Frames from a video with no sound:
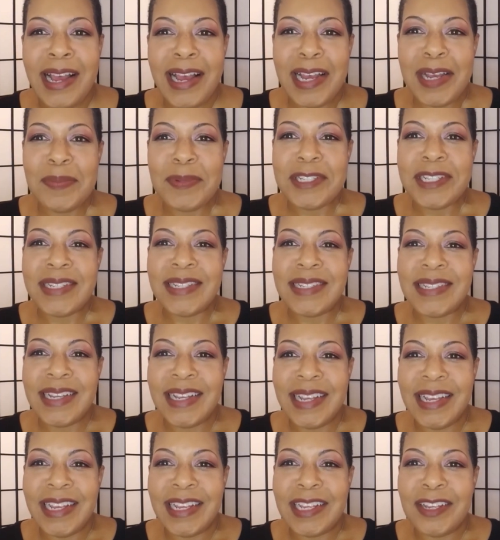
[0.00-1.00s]
I'm just
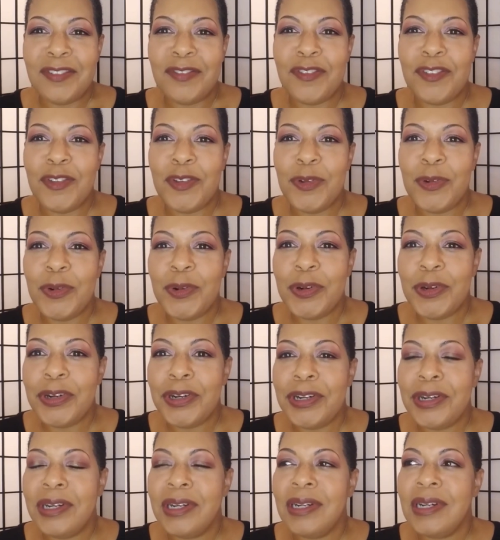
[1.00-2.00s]
saying, if
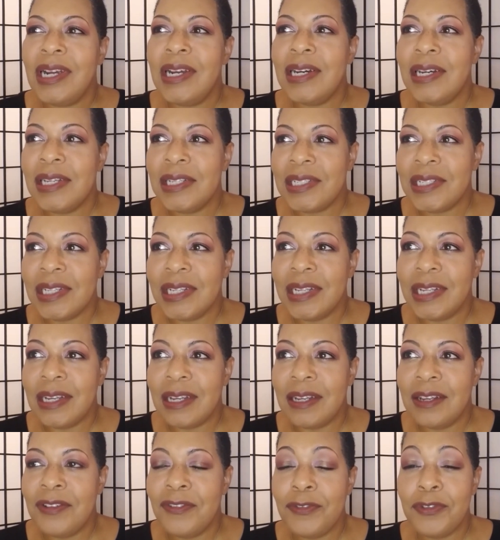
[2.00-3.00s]
you're
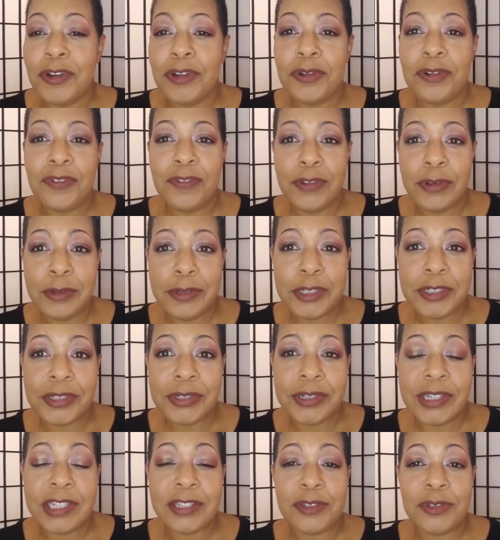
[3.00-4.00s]
hustling for your
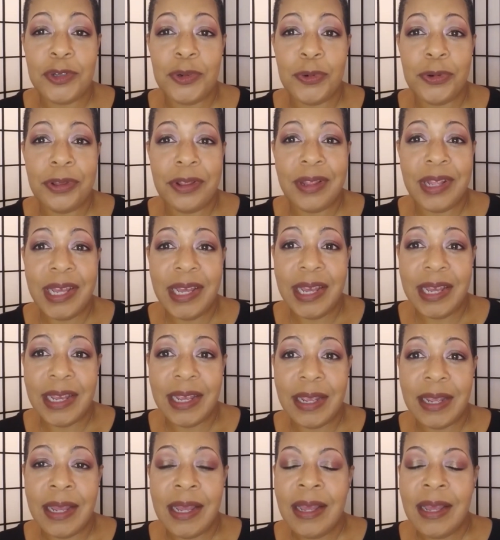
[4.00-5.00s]
future and so are they,